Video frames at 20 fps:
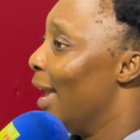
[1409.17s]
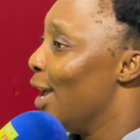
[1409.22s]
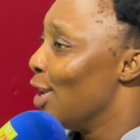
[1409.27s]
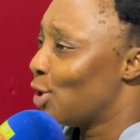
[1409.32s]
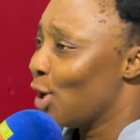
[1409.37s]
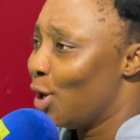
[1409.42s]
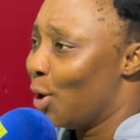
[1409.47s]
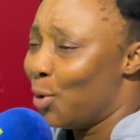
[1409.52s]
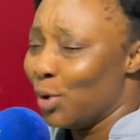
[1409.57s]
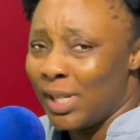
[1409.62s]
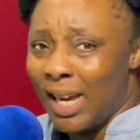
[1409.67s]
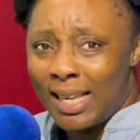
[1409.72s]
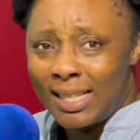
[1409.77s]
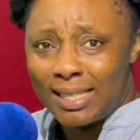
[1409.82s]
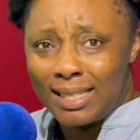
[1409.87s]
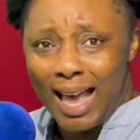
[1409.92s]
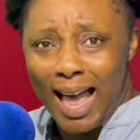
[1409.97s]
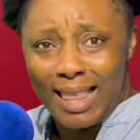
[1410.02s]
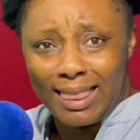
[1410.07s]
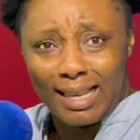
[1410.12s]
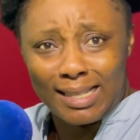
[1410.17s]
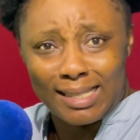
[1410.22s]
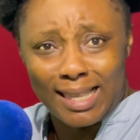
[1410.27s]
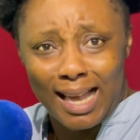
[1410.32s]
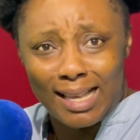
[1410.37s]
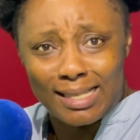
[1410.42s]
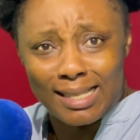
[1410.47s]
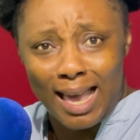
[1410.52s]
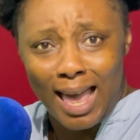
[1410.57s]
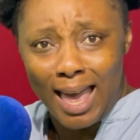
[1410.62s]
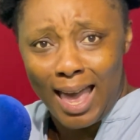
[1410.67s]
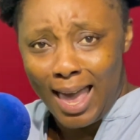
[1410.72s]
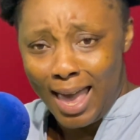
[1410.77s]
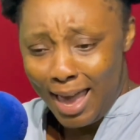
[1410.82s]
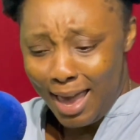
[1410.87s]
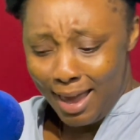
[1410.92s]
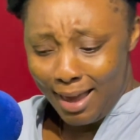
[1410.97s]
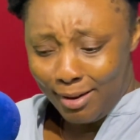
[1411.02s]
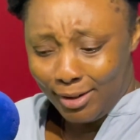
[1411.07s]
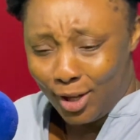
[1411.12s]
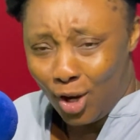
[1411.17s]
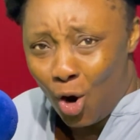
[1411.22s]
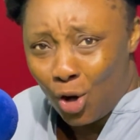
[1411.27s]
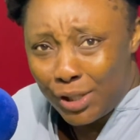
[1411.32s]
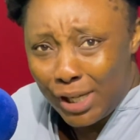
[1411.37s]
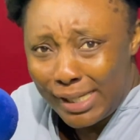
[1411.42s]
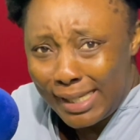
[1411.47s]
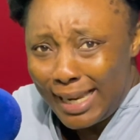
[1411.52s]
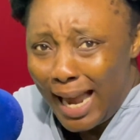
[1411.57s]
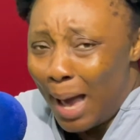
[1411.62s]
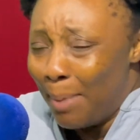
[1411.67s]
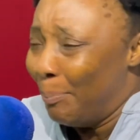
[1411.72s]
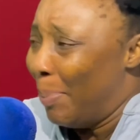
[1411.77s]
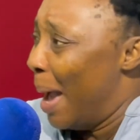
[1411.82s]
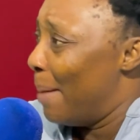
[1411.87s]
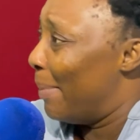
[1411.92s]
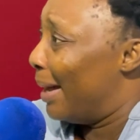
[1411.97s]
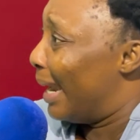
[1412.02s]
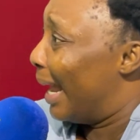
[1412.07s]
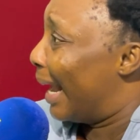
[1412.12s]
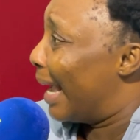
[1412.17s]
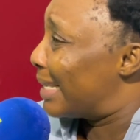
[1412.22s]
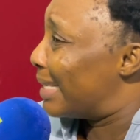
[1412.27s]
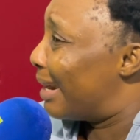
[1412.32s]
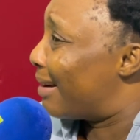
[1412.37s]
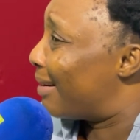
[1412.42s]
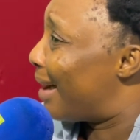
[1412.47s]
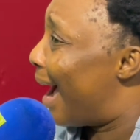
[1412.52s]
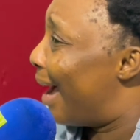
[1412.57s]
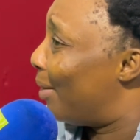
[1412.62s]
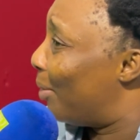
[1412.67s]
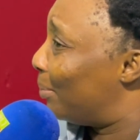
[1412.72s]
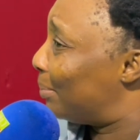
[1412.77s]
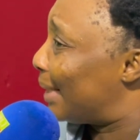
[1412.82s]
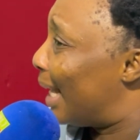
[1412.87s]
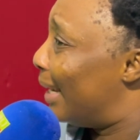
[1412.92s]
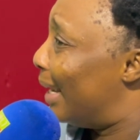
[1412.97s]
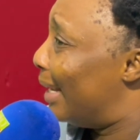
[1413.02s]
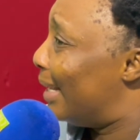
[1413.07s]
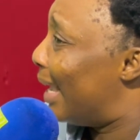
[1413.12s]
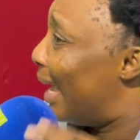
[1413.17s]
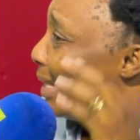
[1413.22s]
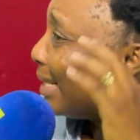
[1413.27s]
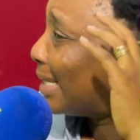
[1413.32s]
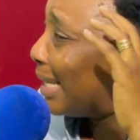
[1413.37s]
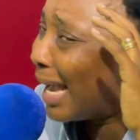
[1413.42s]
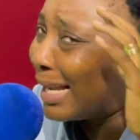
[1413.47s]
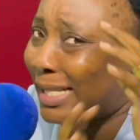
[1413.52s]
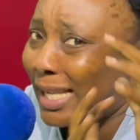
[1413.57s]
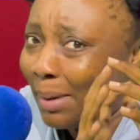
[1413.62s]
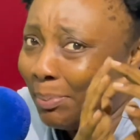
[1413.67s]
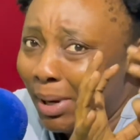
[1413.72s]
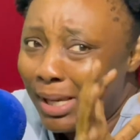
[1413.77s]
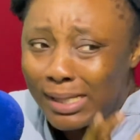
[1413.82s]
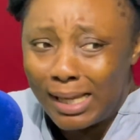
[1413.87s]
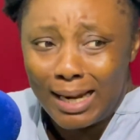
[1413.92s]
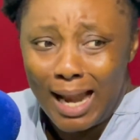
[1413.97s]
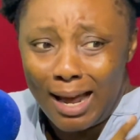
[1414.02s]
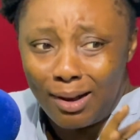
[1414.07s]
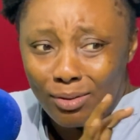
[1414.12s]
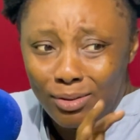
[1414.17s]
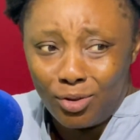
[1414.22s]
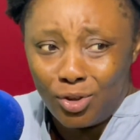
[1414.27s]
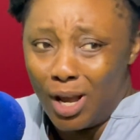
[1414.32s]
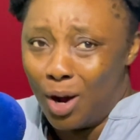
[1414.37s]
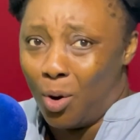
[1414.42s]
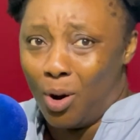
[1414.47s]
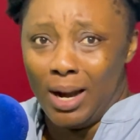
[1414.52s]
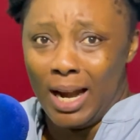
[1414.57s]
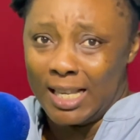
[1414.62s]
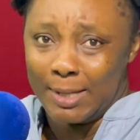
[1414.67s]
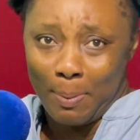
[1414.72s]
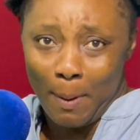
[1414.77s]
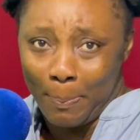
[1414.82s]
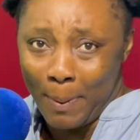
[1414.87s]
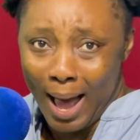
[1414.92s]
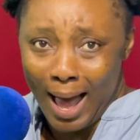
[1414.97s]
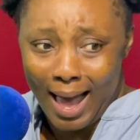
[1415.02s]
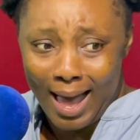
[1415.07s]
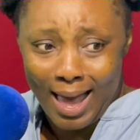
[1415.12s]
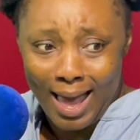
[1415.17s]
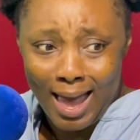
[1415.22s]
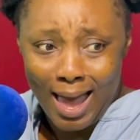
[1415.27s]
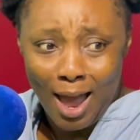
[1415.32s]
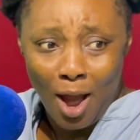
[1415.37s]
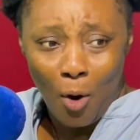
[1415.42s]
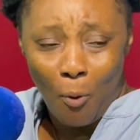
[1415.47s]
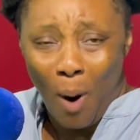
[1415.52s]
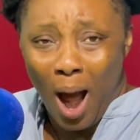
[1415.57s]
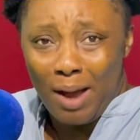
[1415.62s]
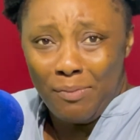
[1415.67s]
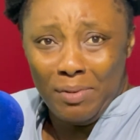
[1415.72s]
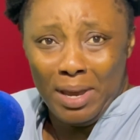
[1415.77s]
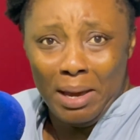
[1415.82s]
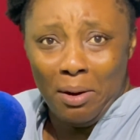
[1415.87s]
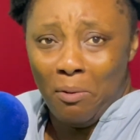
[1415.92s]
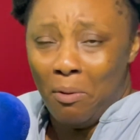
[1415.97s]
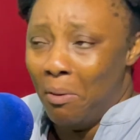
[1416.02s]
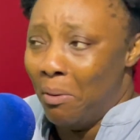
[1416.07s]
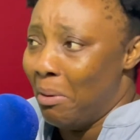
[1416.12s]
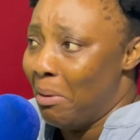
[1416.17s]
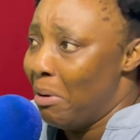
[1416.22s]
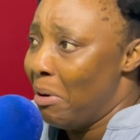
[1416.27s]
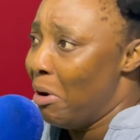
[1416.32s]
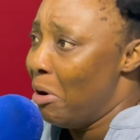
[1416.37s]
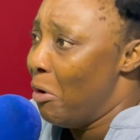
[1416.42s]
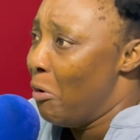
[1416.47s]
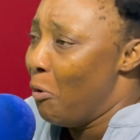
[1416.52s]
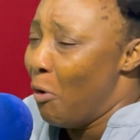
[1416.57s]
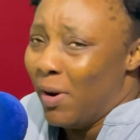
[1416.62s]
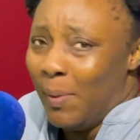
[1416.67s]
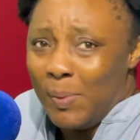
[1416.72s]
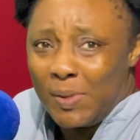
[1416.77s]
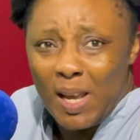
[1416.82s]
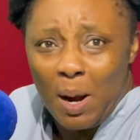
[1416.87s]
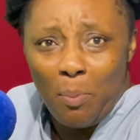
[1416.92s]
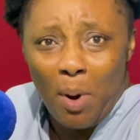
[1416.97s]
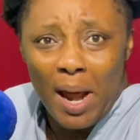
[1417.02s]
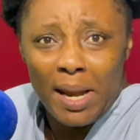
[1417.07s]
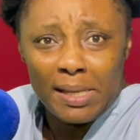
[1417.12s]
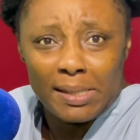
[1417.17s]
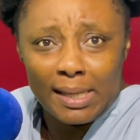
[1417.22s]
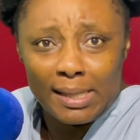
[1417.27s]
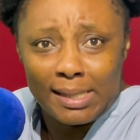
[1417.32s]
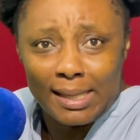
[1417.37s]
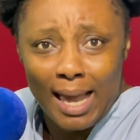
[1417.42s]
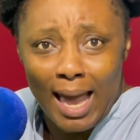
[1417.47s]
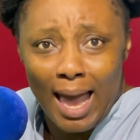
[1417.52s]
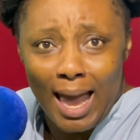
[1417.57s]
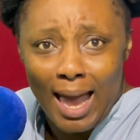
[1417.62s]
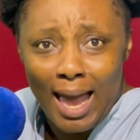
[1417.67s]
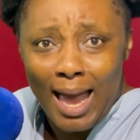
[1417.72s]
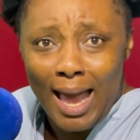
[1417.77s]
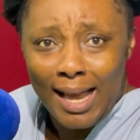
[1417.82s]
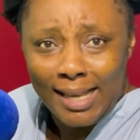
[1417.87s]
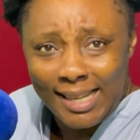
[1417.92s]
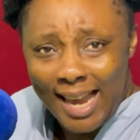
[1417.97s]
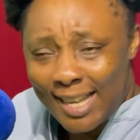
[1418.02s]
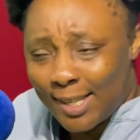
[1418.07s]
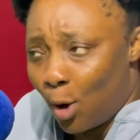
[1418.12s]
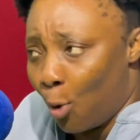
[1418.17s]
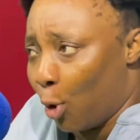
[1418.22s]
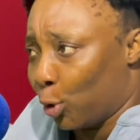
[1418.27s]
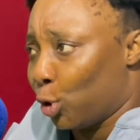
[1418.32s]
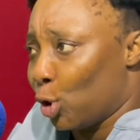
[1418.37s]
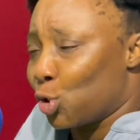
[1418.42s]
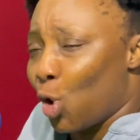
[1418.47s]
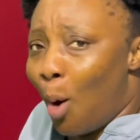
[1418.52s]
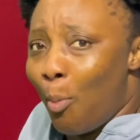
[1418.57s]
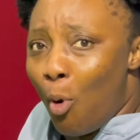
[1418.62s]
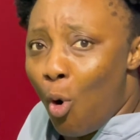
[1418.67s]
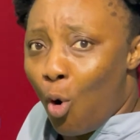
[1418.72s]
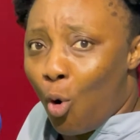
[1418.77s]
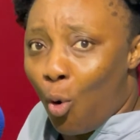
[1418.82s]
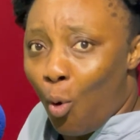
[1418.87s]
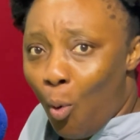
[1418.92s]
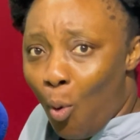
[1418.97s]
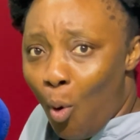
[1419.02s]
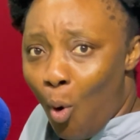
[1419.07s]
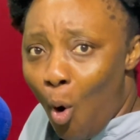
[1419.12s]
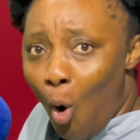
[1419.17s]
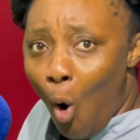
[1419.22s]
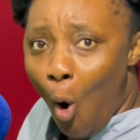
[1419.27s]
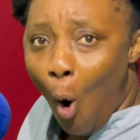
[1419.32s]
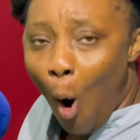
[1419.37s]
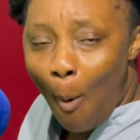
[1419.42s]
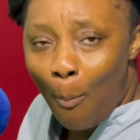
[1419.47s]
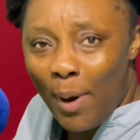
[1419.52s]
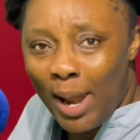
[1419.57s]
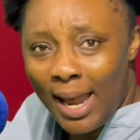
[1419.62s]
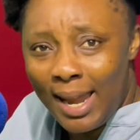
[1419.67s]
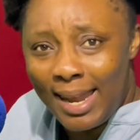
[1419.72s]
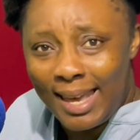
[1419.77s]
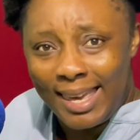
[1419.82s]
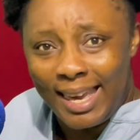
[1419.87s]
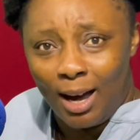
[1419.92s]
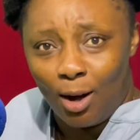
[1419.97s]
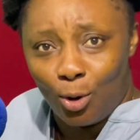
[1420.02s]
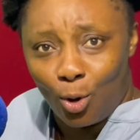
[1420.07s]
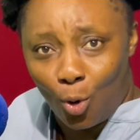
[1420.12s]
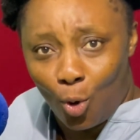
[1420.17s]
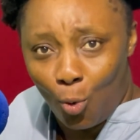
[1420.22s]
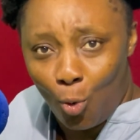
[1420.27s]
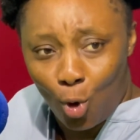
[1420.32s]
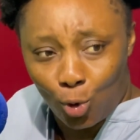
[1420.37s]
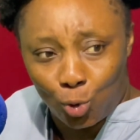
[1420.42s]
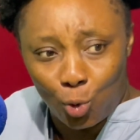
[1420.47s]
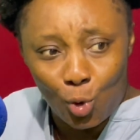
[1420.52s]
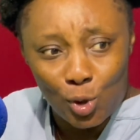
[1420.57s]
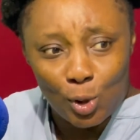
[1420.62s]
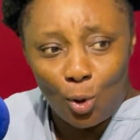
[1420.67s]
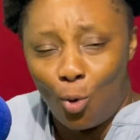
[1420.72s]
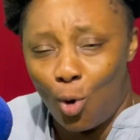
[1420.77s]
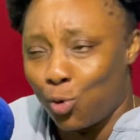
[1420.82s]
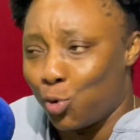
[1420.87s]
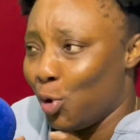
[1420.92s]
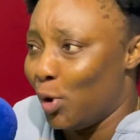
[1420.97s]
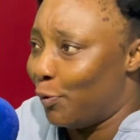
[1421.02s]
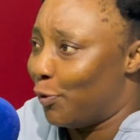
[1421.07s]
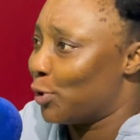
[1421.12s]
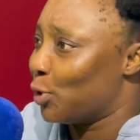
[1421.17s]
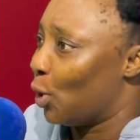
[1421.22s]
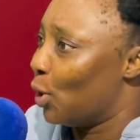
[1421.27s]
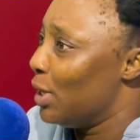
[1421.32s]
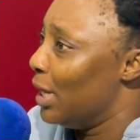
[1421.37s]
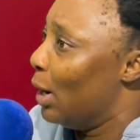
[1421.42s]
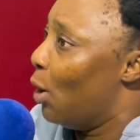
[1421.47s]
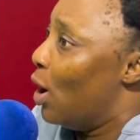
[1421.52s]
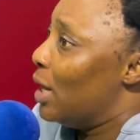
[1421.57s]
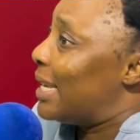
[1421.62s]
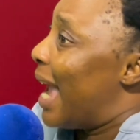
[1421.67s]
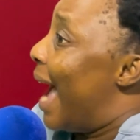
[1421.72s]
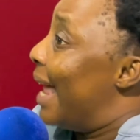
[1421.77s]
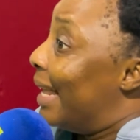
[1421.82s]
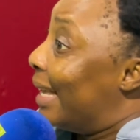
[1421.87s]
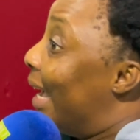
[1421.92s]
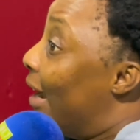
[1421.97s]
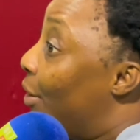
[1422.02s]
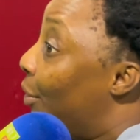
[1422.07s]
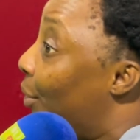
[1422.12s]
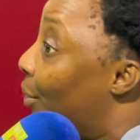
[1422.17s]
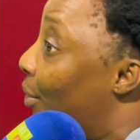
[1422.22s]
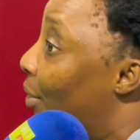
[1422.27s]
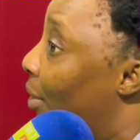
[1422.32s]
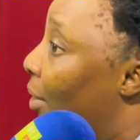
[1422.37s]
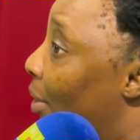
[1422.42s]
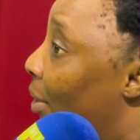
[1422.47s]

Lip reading: So you could just understand, say, there was this year, Berman and Casacrano, and Tazi Binchadan, you're correct, Papa. Why, you only said, when is it here? Just a cotus or more, or being in a girl, or congo tools, go to the first one, or die again.